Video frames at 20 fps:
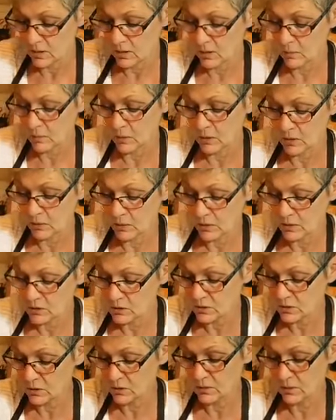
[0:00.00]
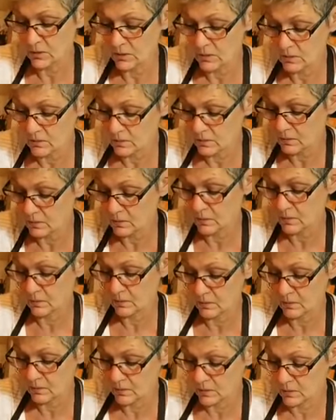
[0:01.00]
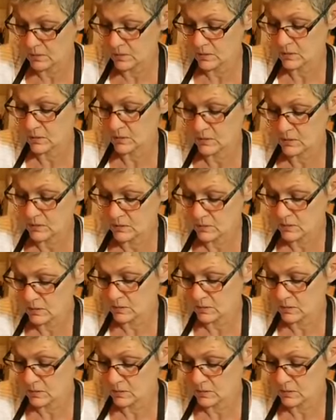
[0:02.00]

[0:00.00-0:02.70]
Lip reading: I'm going to make sure that this is